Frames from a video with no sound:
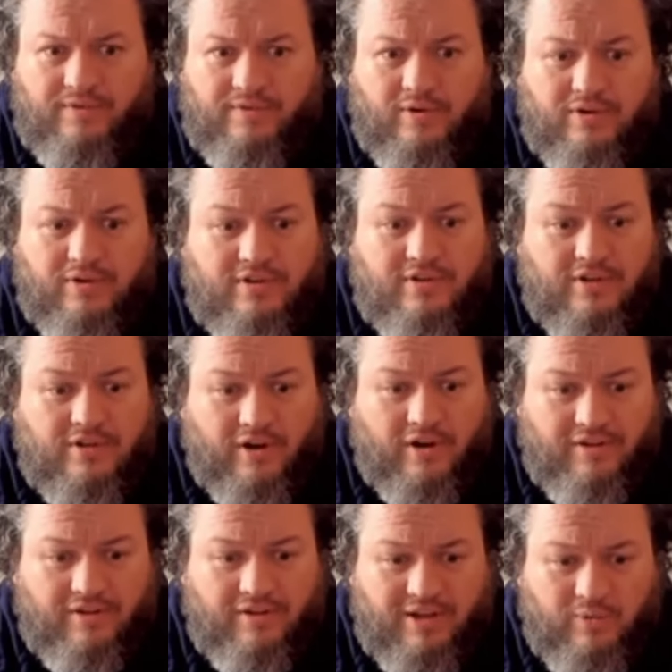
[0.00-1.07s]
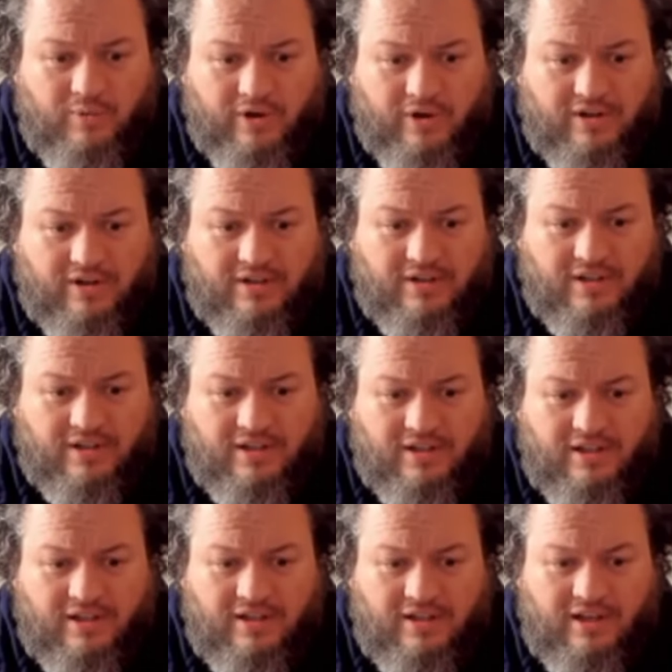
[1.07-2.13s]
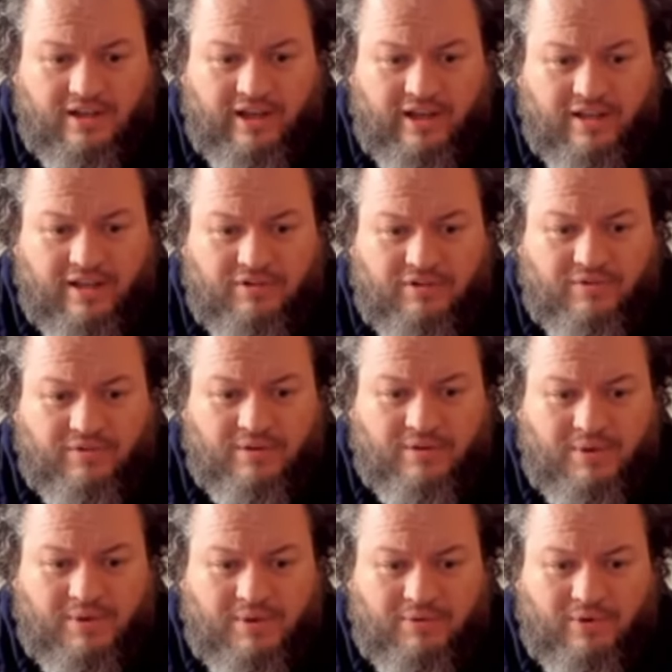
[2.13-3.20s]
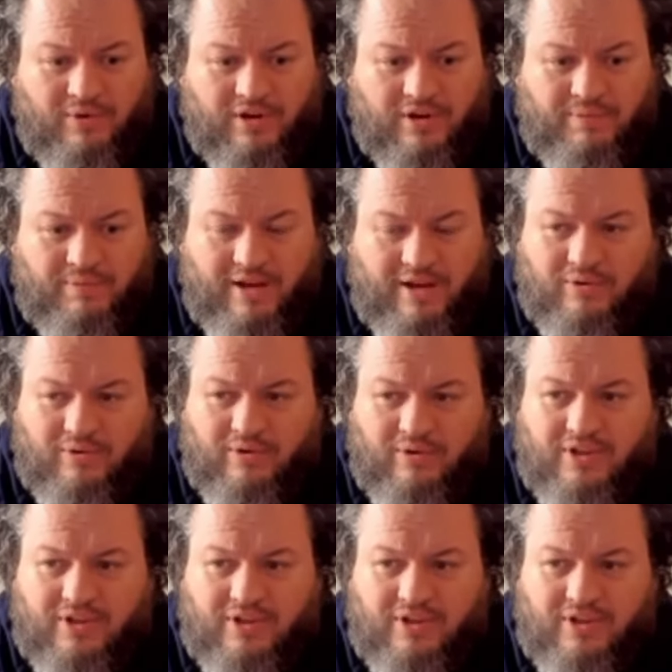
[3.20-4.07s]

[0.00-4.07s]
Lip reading: you don't have any work. And if you've got people on the payroll,